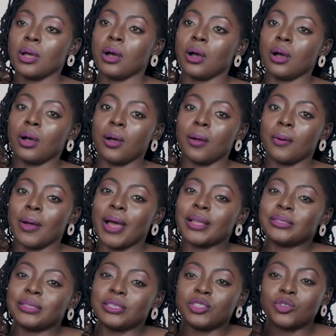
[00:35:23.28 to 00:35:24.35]
are
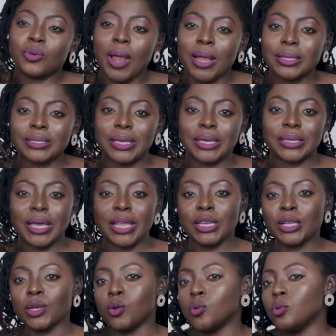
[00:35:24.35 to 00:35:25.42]
distracted and
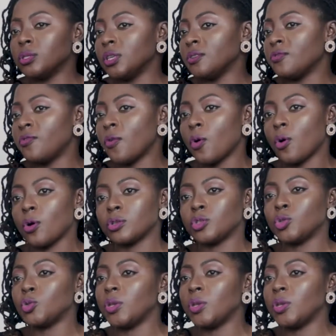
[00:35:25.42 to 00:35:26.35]
they're losing focus.